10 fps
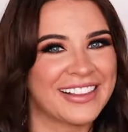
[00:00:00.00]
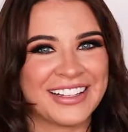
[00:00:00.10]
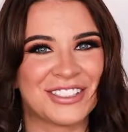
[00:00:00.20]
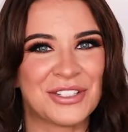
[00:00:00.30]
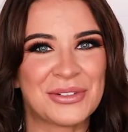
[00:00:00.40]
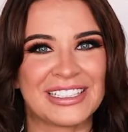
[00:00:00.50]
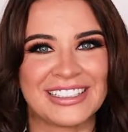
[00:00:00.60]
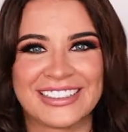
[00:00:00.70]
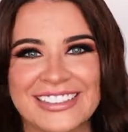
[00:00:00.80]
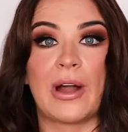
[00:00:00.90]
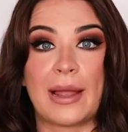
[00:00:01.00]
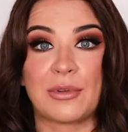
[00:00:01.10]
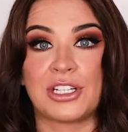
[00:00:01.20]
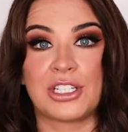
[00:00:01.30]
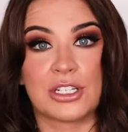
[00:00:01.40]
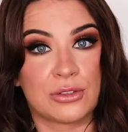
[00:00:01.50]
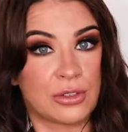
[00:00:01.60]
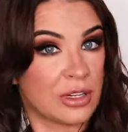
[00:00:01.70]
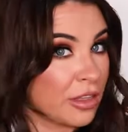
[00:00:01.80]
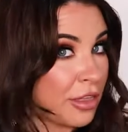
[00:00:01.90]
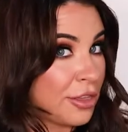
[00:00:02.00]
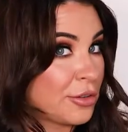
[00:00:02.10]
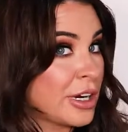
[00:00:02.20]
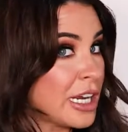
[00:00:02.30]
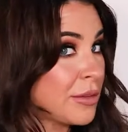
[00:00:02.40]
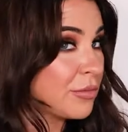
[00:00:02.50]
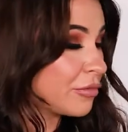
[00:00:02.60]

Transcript: Let's do it. Well, I'm gonna do 3,